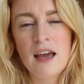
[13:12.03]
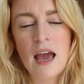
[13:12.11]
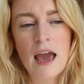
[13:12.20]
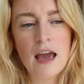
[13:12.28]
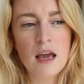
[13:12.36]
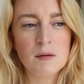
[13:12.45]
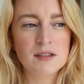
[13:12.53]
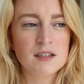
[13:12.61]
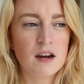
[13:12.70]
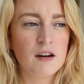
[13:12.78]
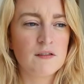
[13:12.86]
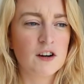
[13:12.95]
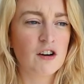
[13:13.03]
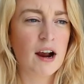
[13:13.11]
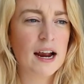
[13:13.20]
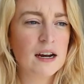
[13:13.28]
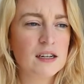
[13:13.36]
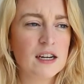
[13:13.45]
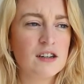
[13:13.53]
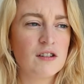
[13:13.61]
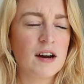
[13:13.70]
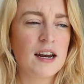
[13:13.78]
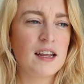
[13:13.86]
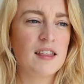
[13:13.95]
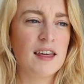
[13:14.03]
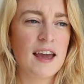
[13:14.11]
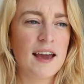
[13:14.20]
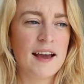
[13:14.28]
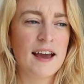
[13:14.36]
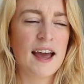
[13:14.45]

and it's not overcrowded or anything,